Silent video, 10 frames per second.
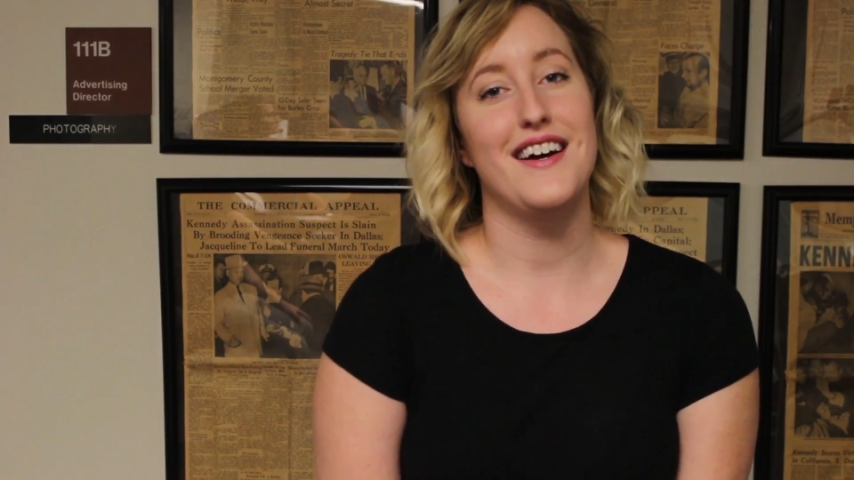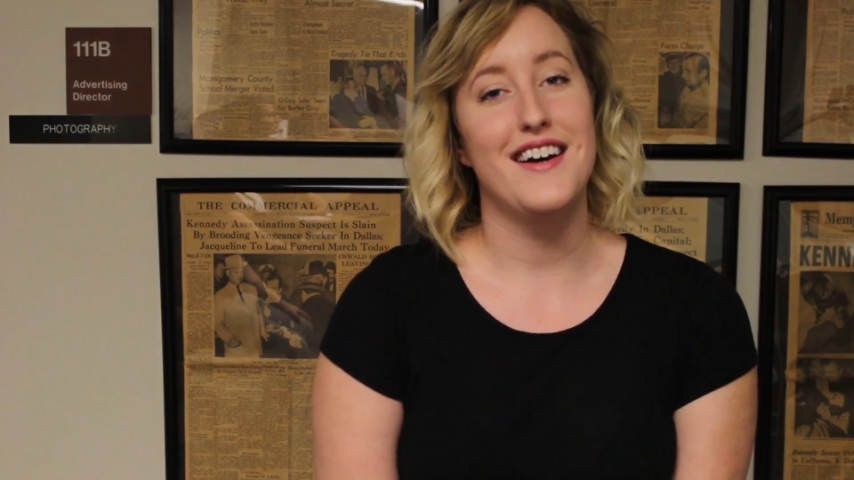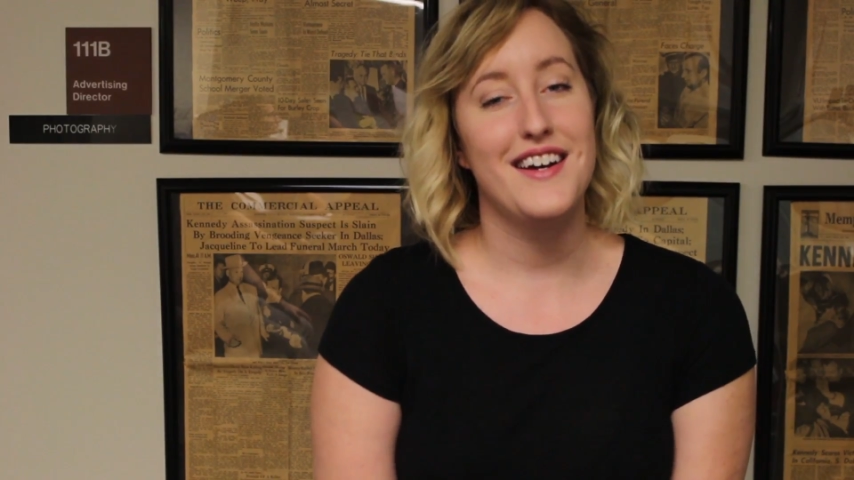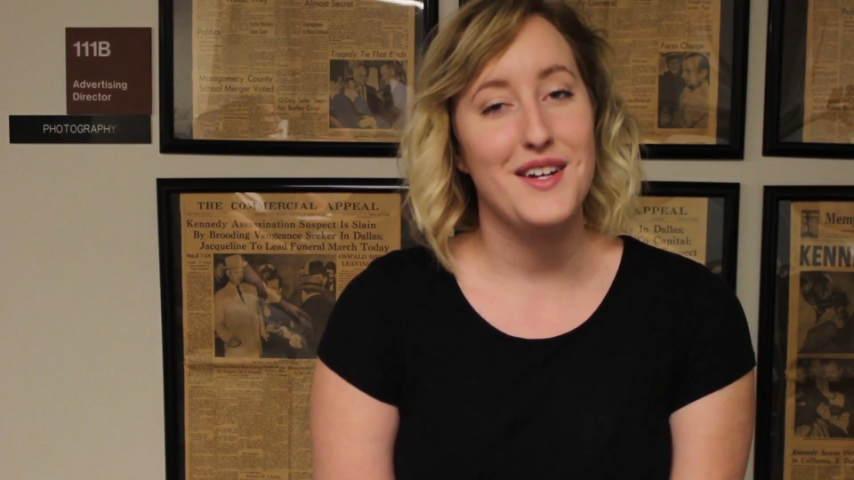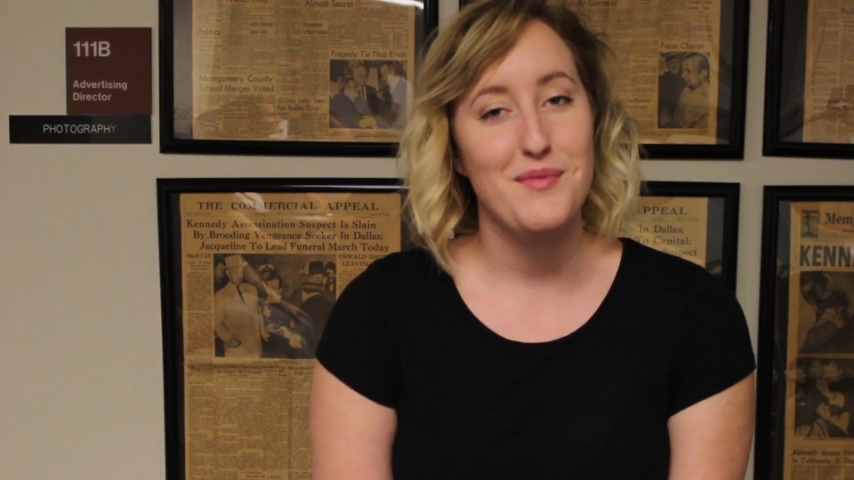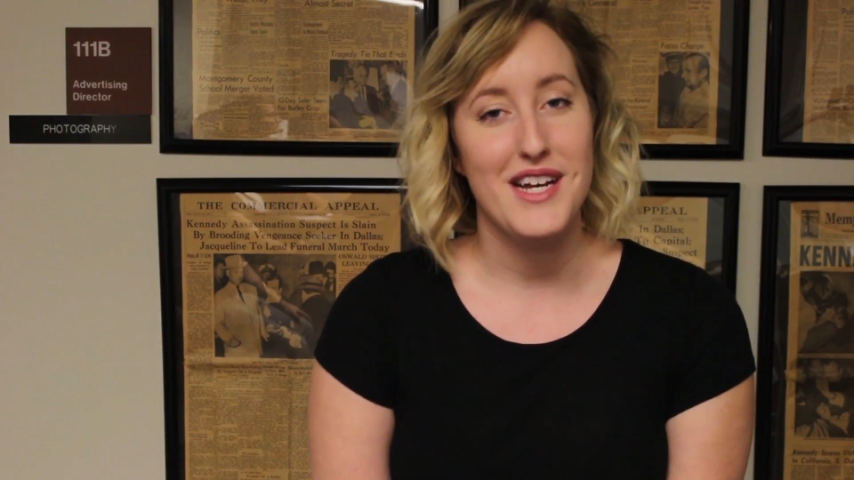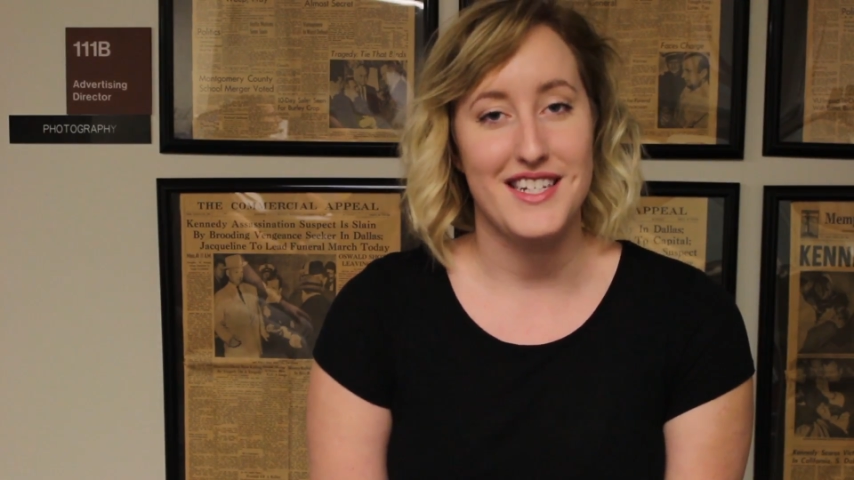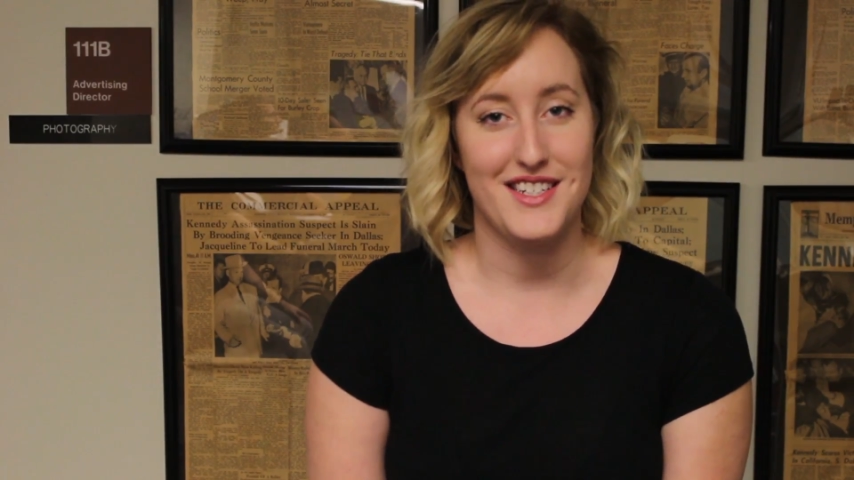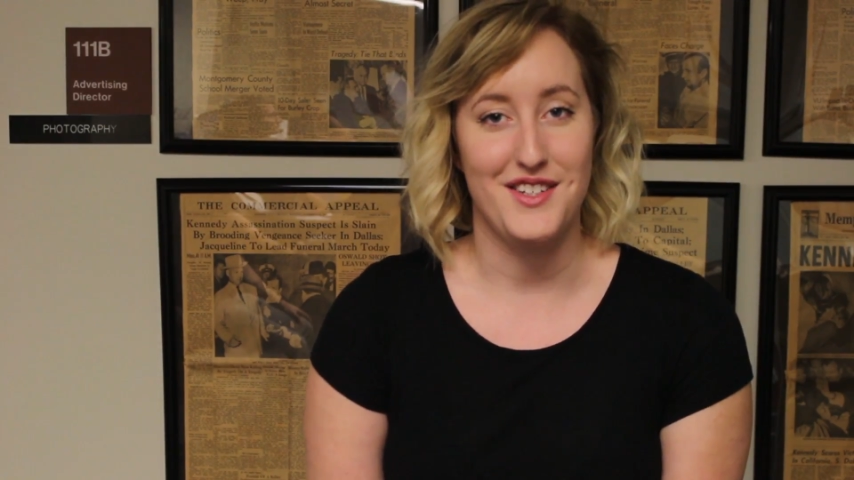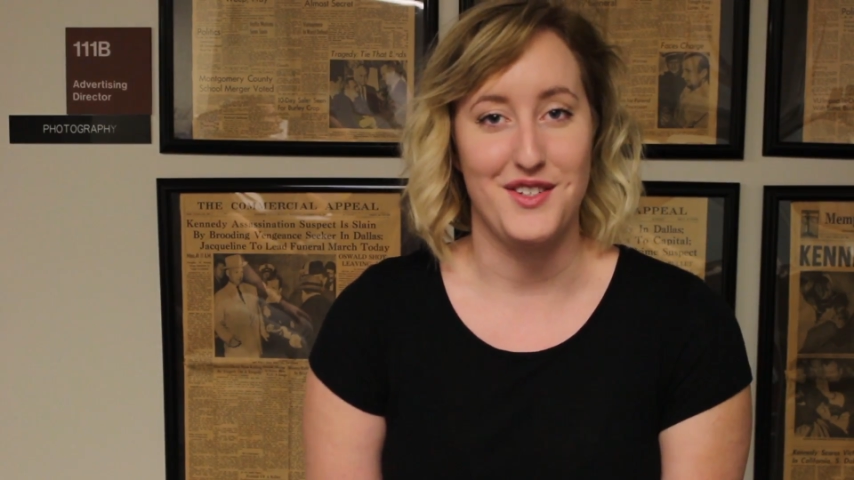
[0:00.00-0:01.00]
I'm
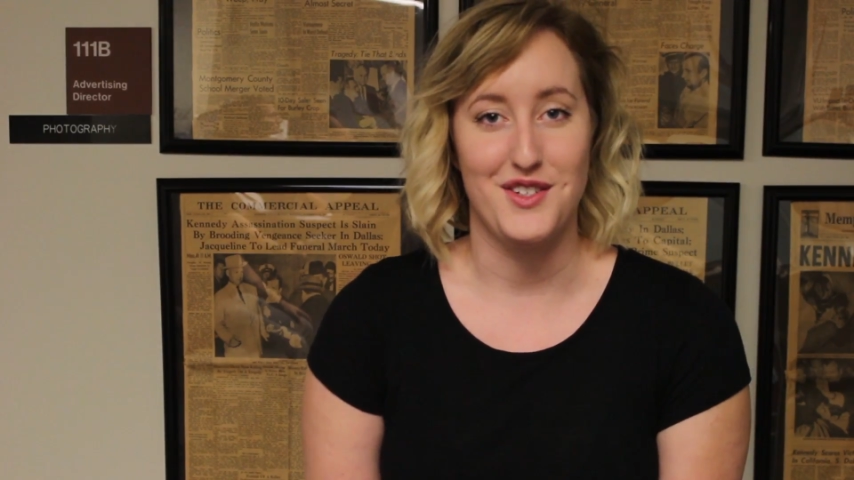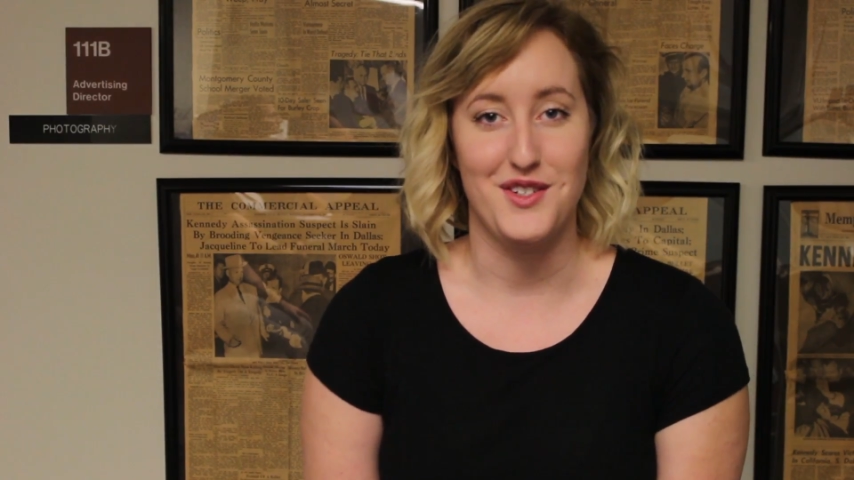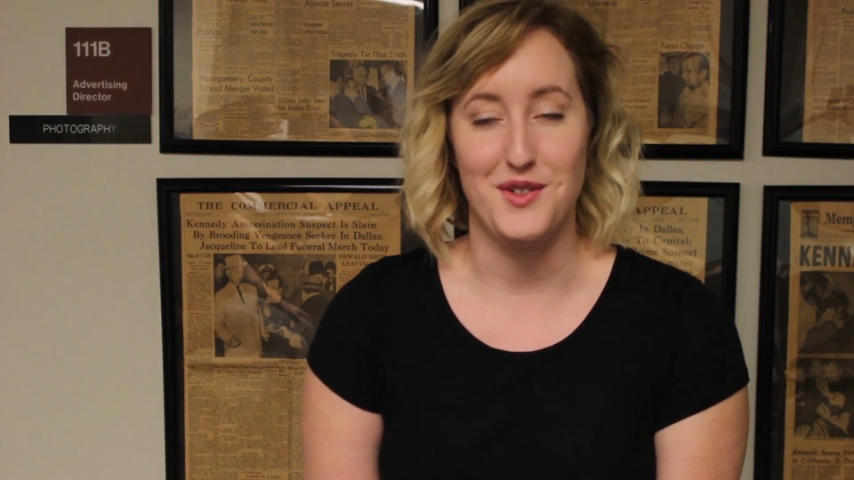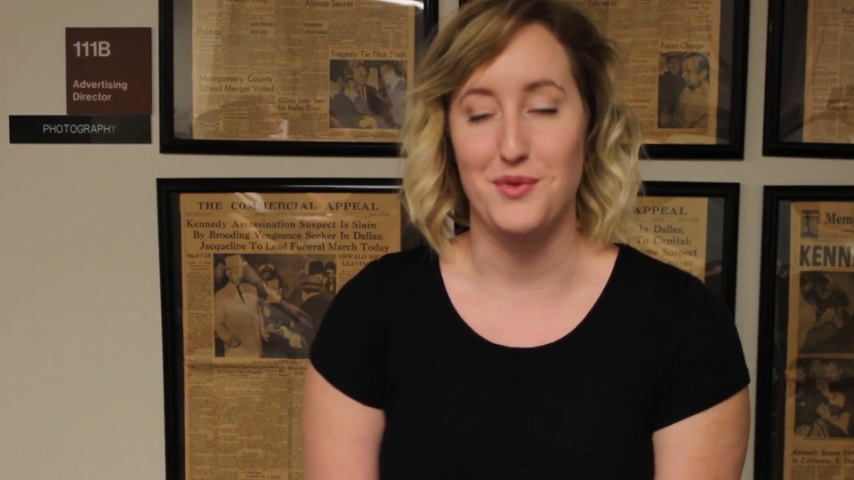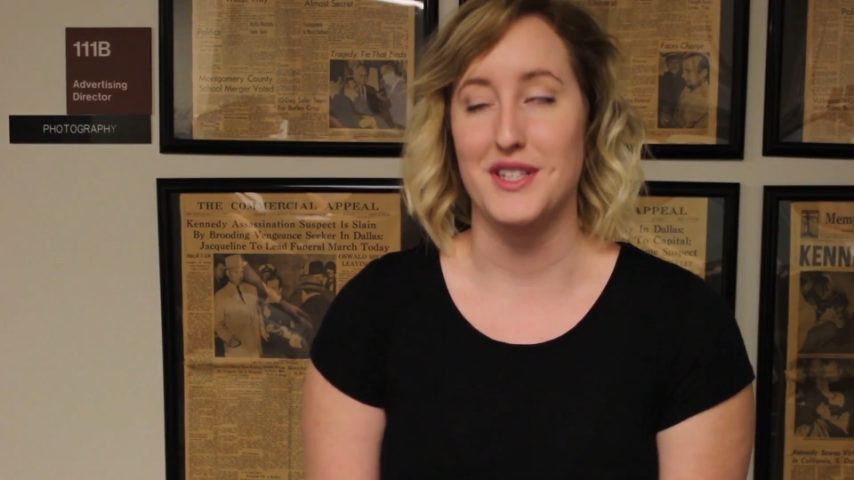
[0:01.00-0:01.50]
asking you to do,